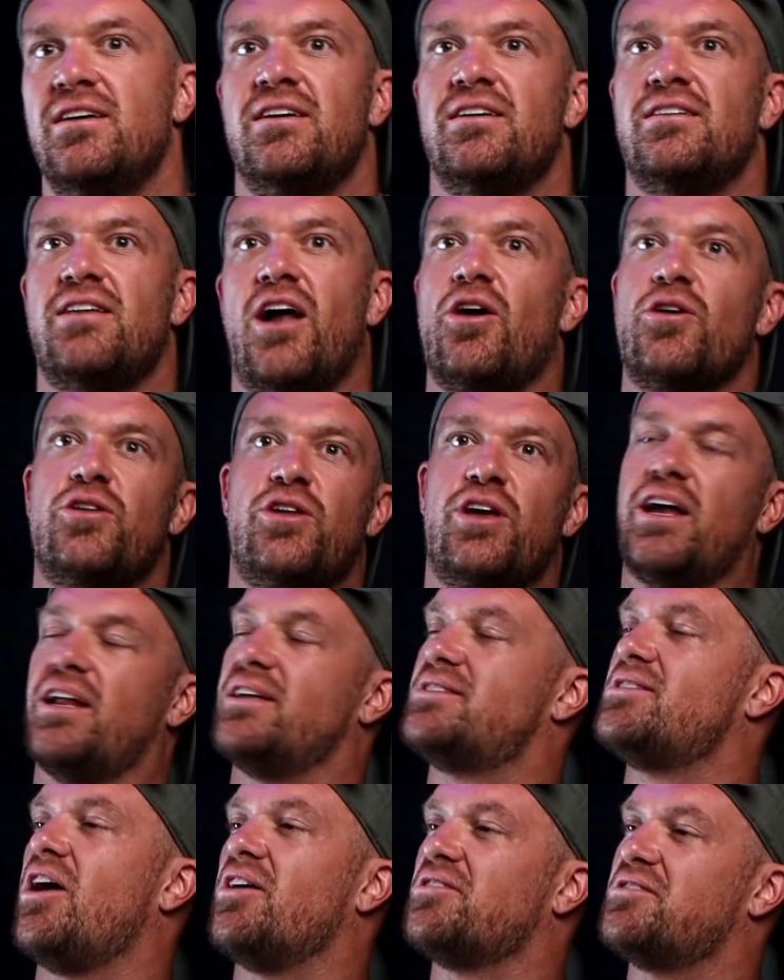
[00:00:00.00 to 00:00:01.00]
not only do you got to
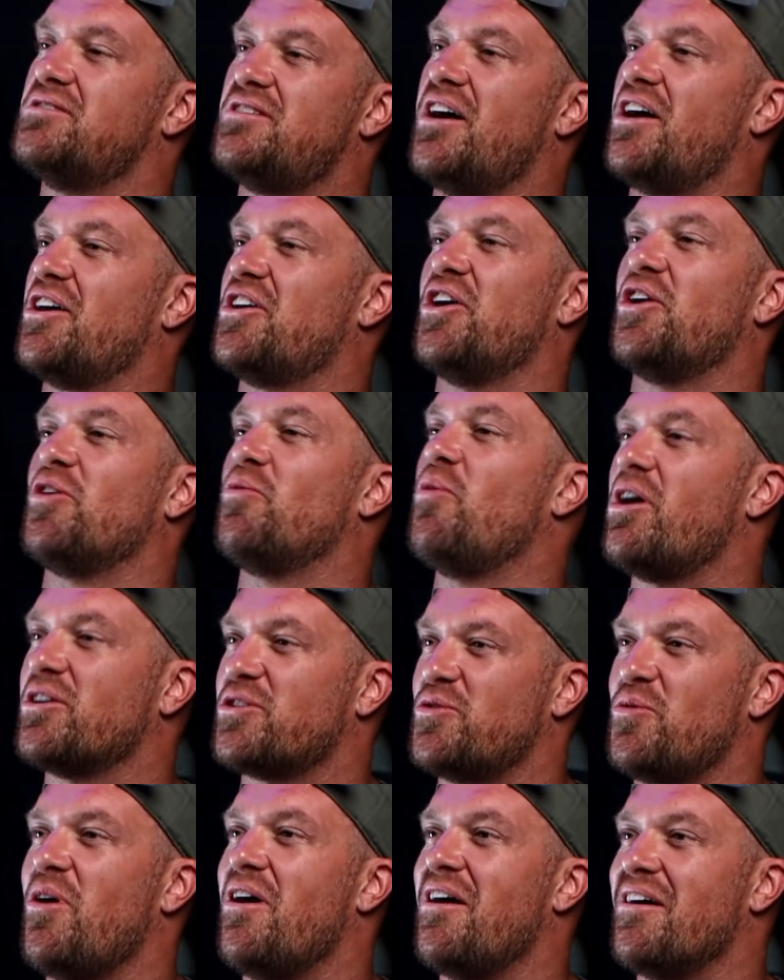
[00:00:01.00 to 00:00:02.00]
talk the talk, you got to walk the
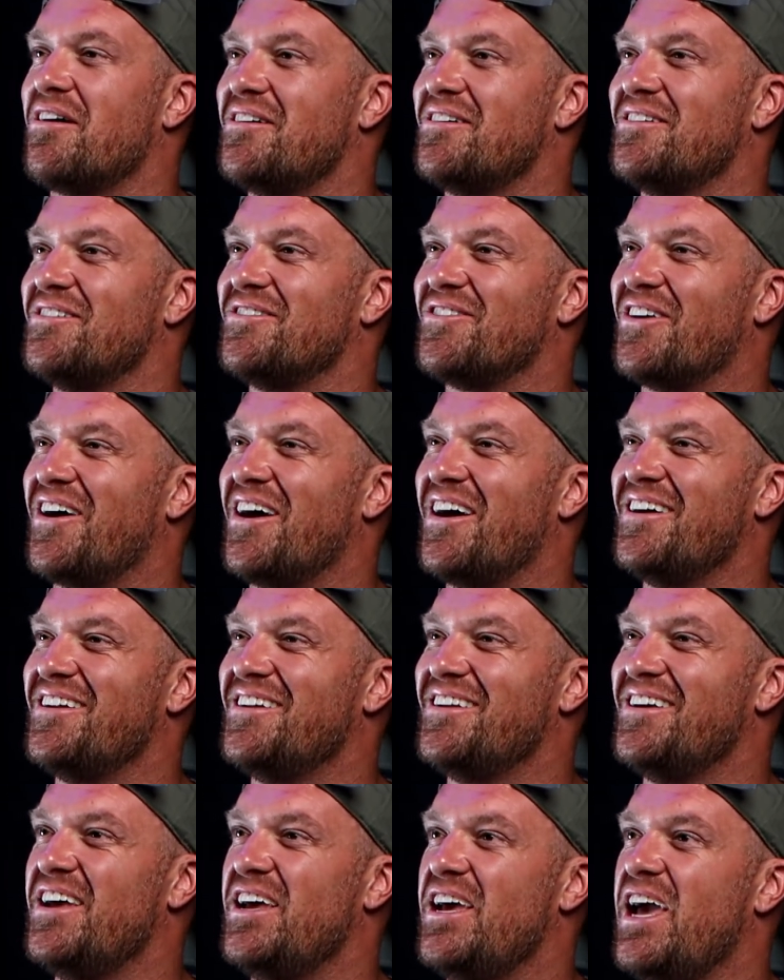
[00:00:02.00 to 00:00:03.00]
walk. Yeah. Right.
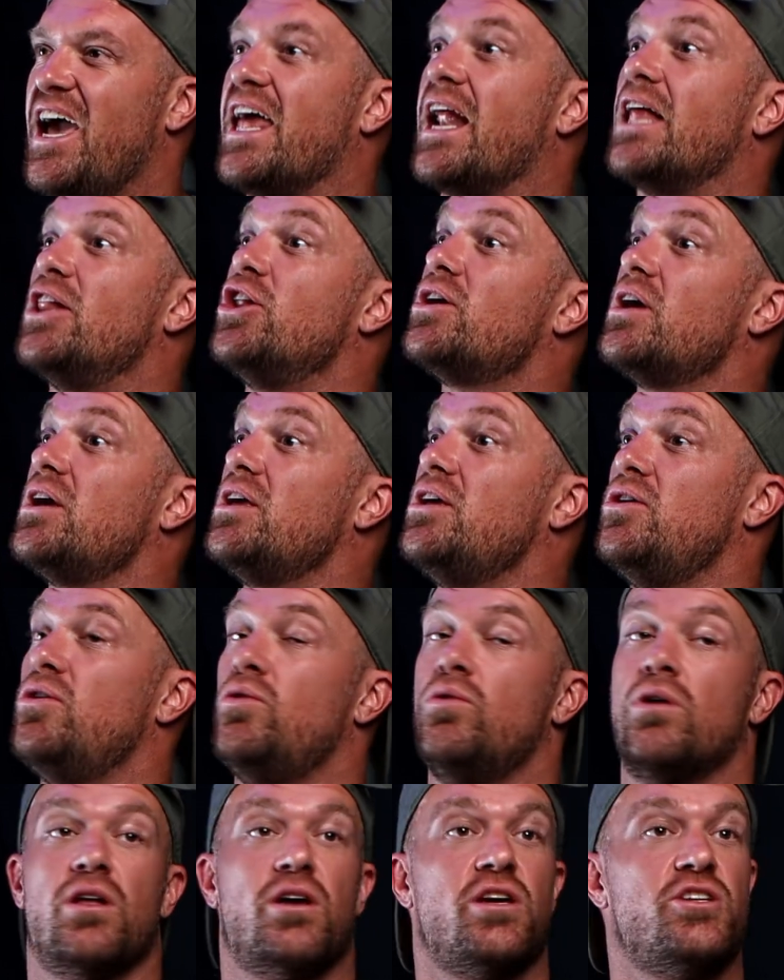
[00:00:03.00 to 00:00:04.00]
And I look at you,
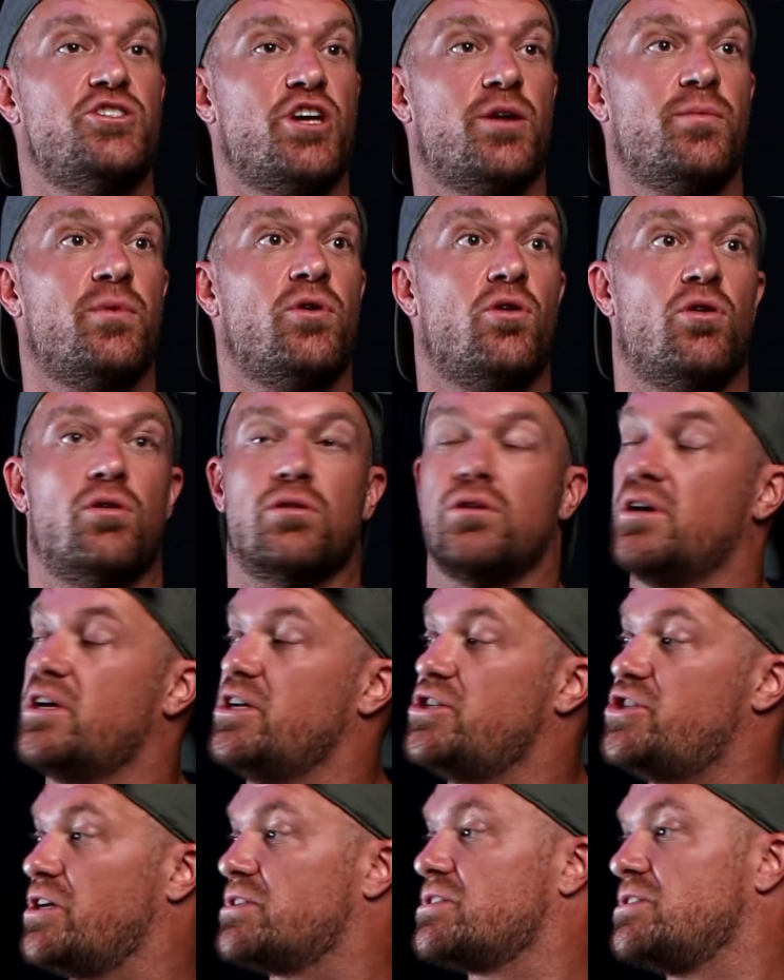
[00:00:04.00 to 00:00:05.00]
I look at Jeremy Holt, look at
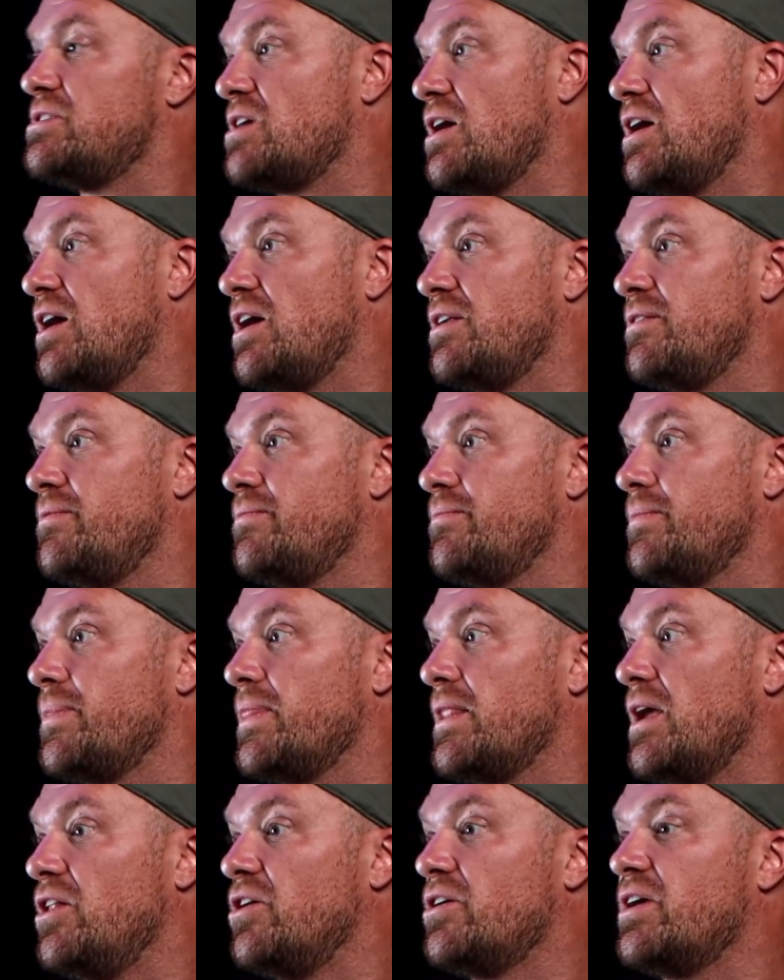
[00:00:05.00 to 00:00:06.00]
Justin Todd,
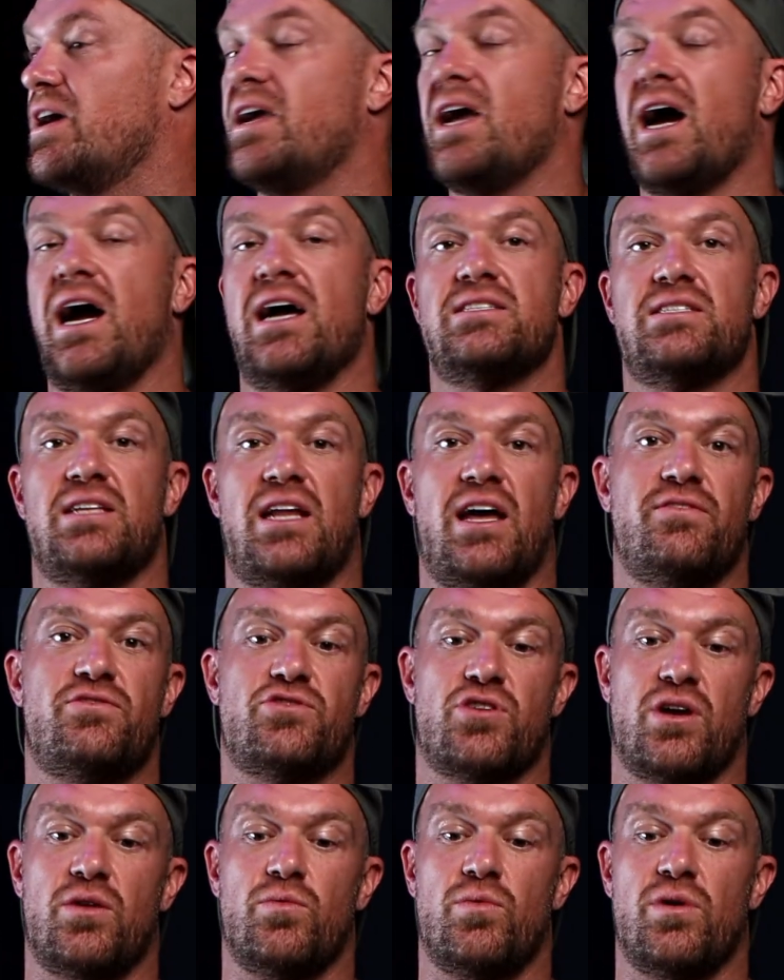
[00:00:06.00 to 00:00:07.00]
I look at guys that I've
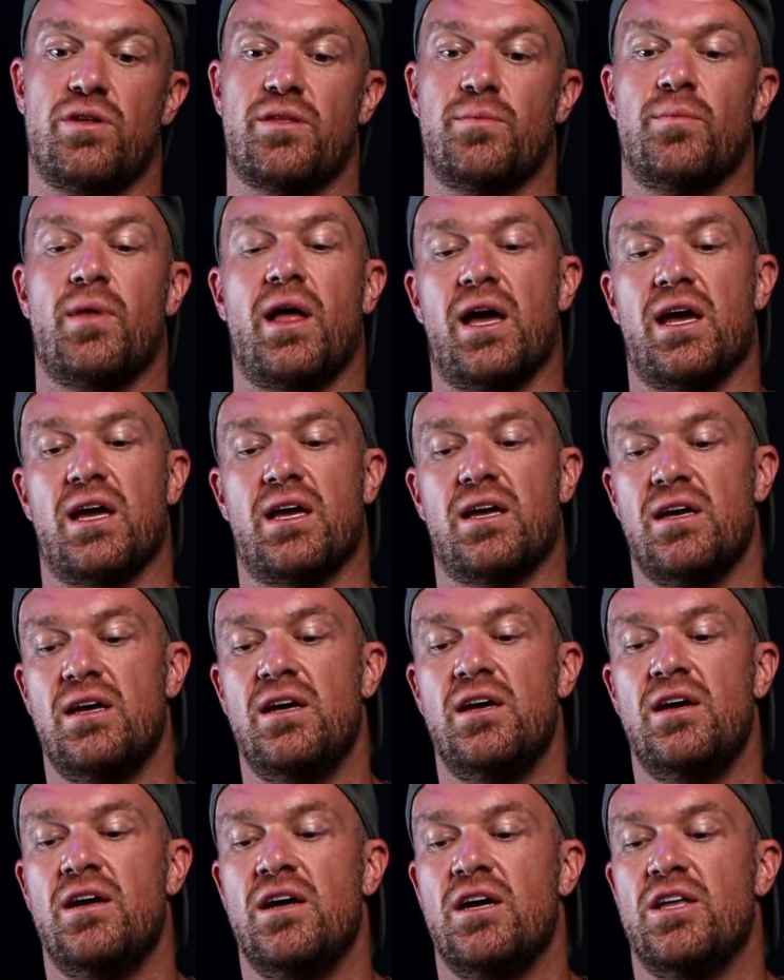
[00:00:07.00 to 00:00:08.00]
trained with, and like,
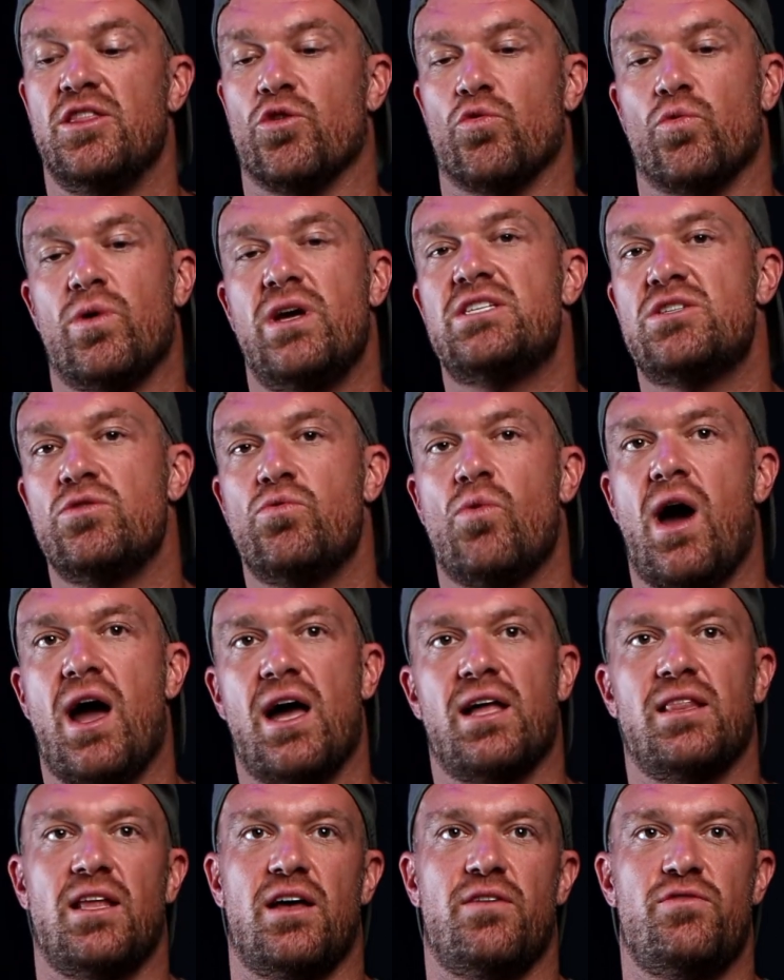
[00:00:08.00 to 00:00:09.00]
the reason why I
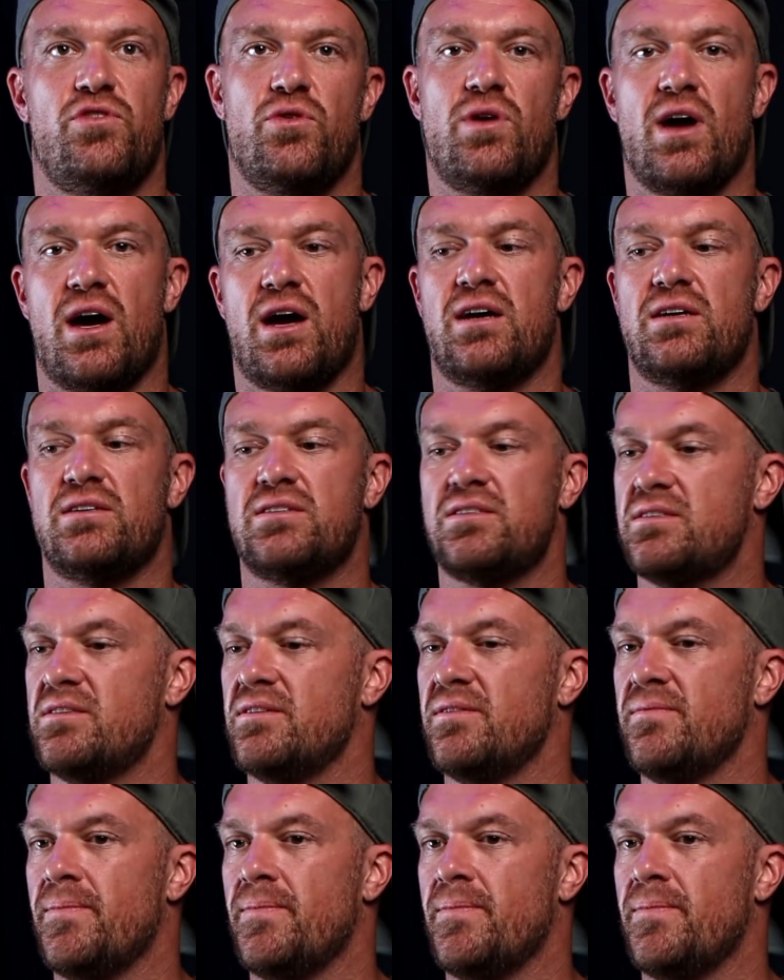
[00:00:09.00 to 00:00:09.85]
love you guys